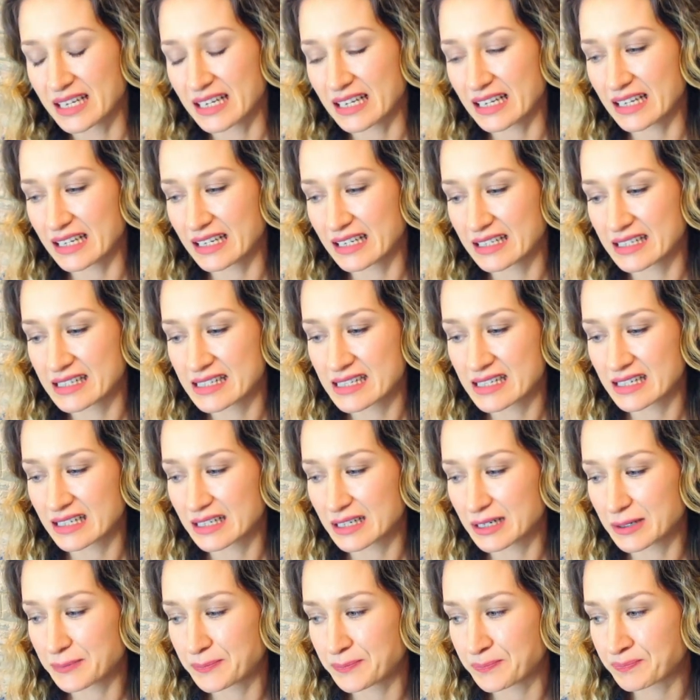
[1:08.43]
and
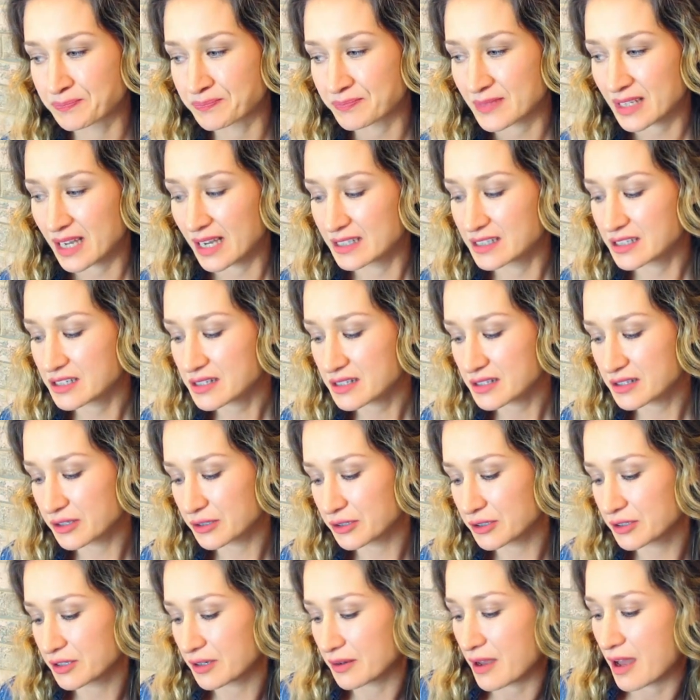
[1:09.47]
I just
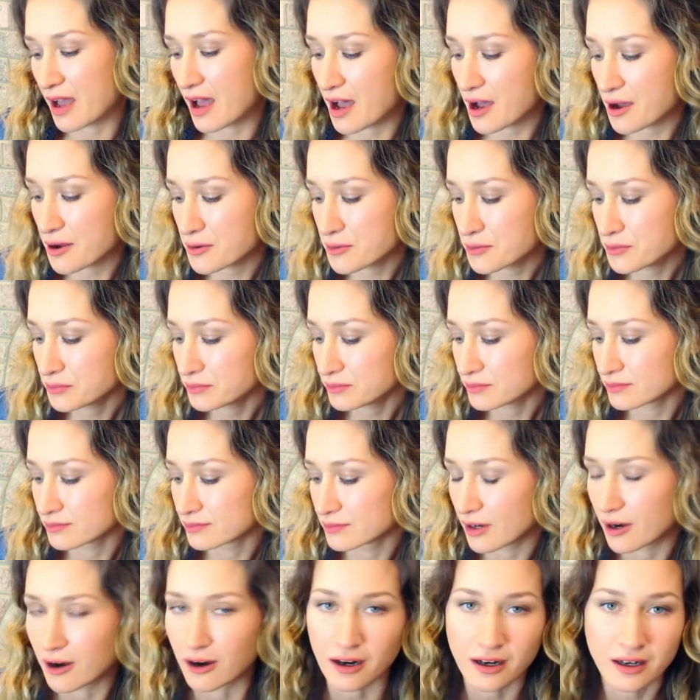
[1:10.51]
thought how
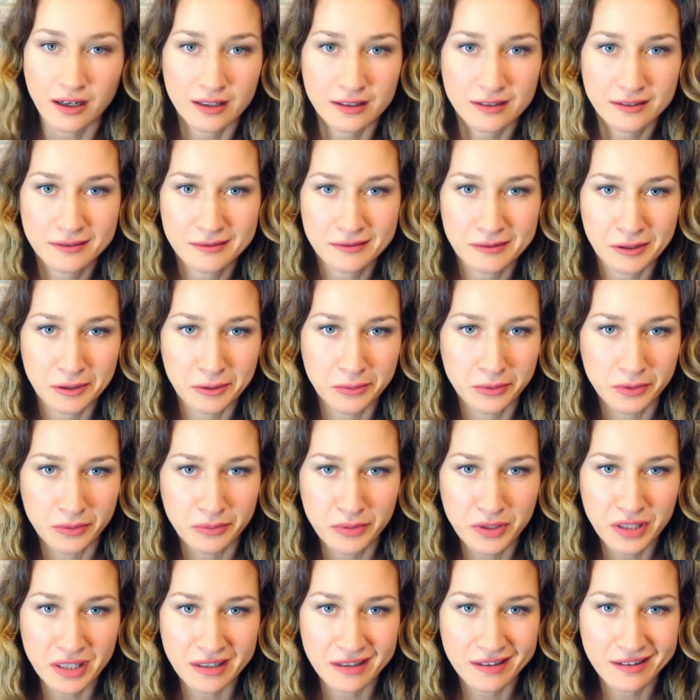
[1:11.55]
hard it would
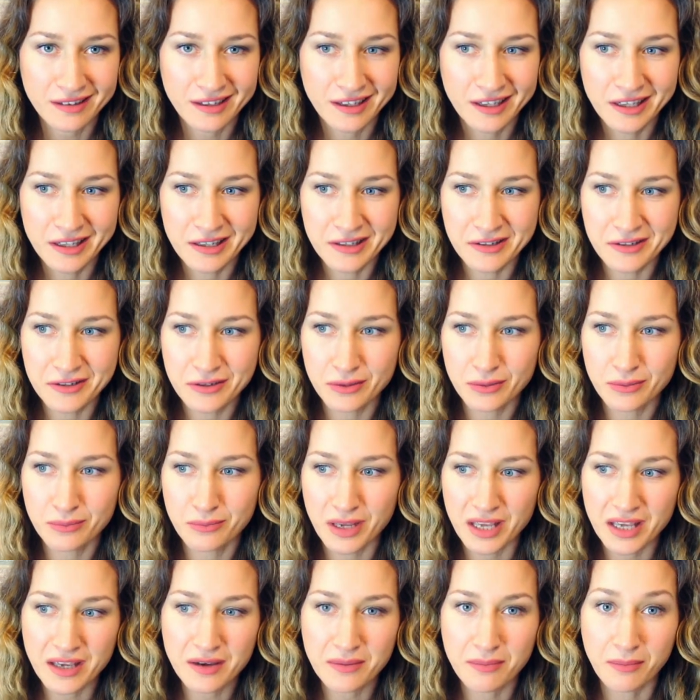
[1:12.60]
be to
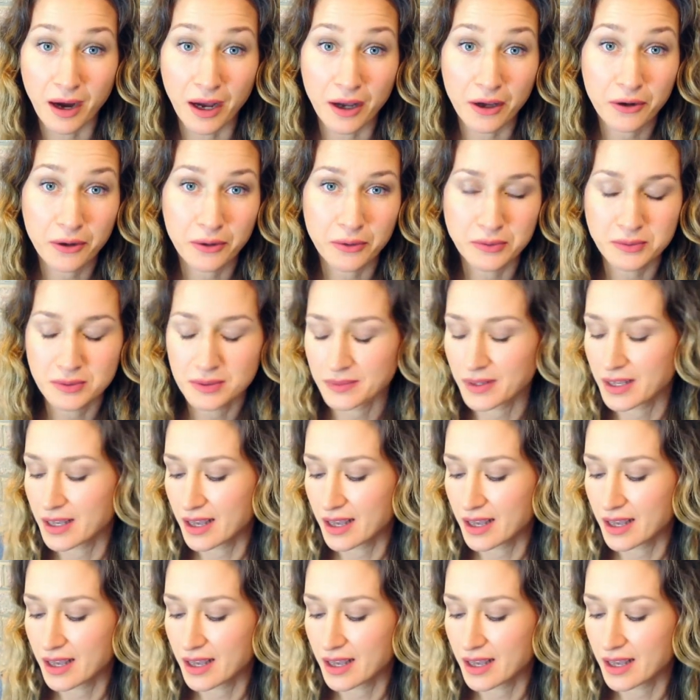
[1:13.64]
make my own.